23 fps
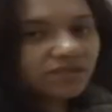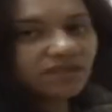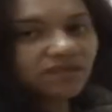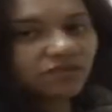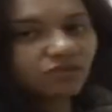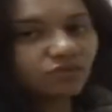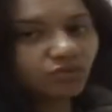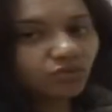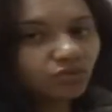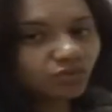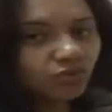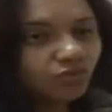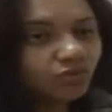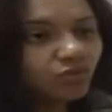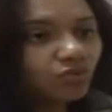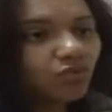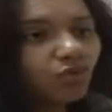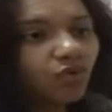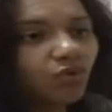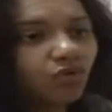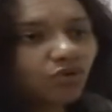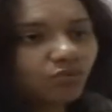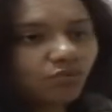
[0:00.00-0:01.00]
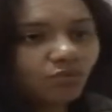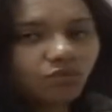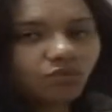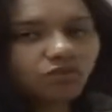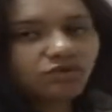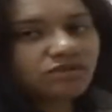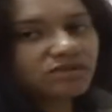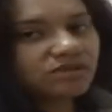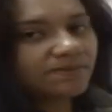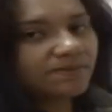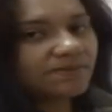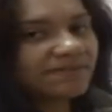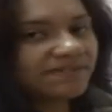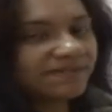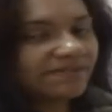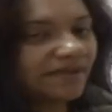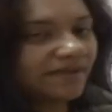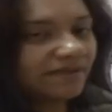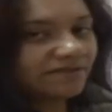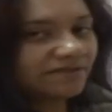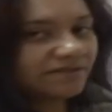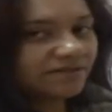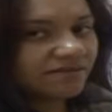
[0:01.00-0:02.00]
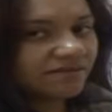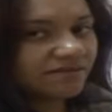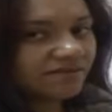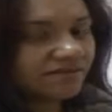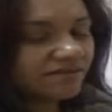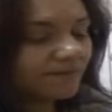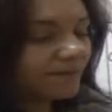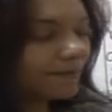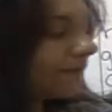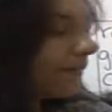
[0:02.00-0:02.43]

into two or more substances.